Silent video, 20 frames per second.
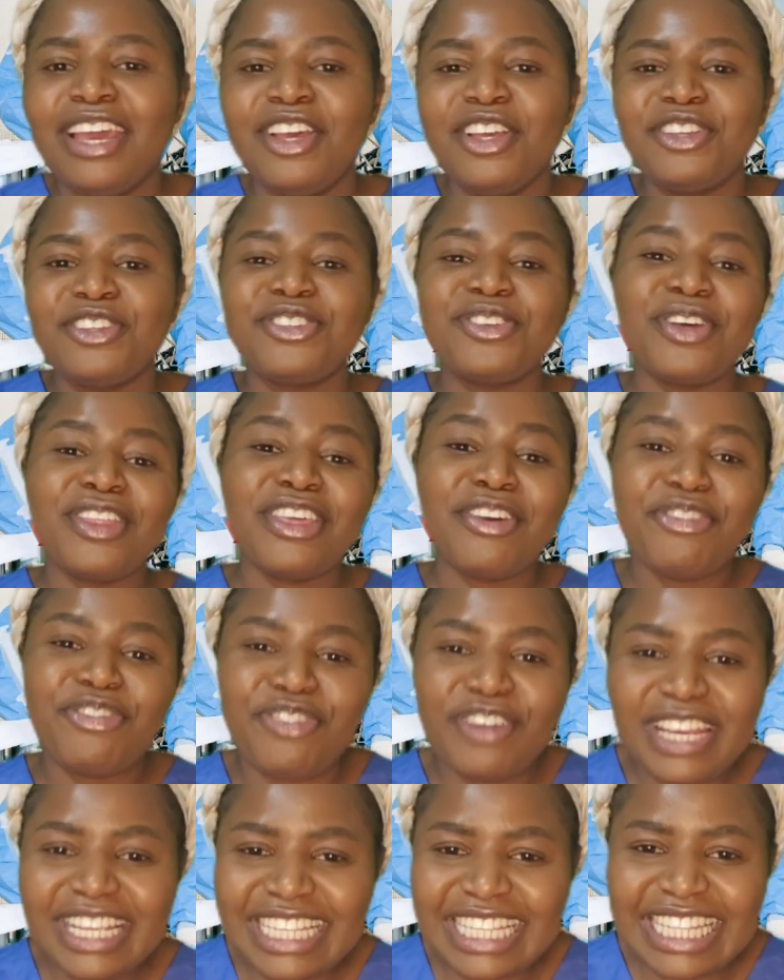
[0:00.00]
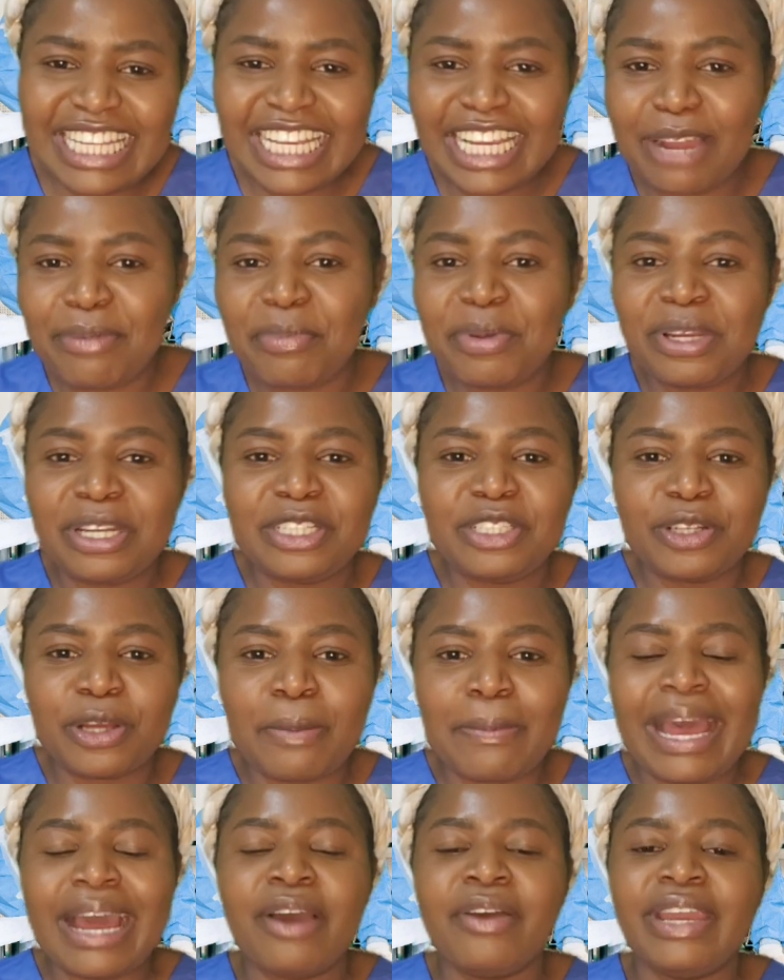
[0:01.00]
So the first thing I'm going to talk
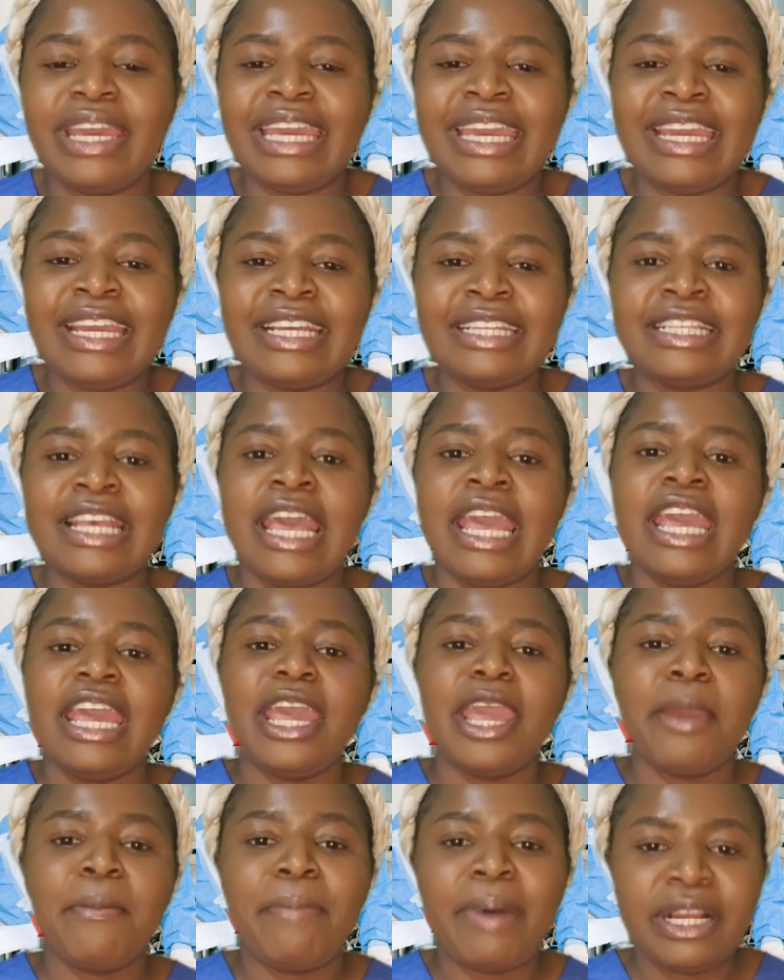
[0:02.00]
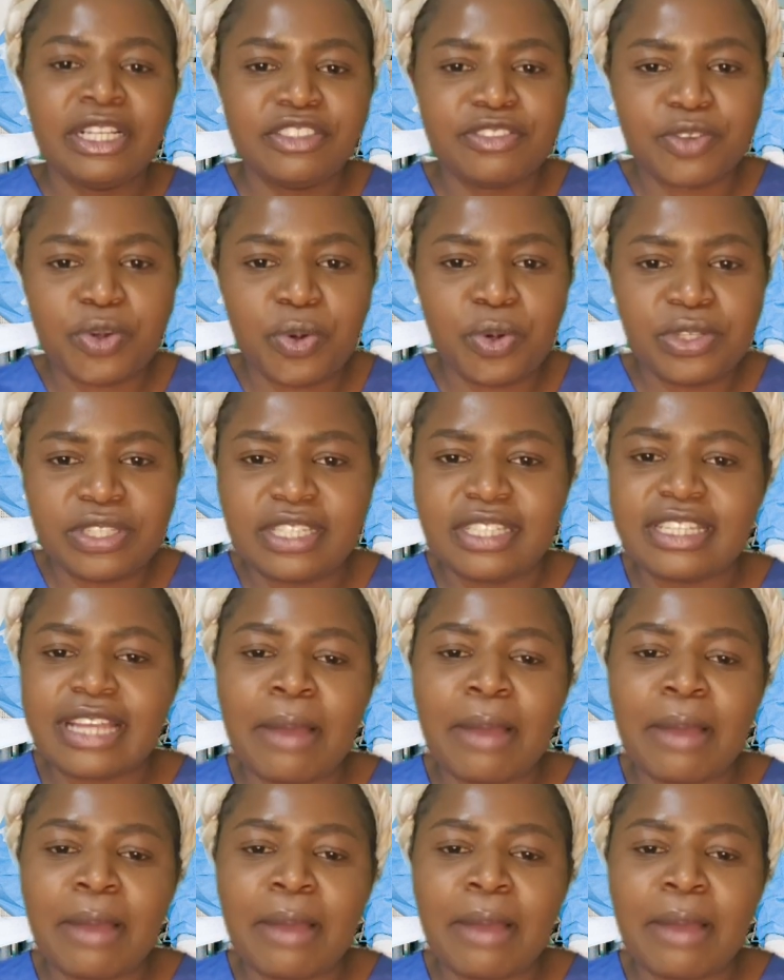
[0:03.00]
about is a bunch of courses.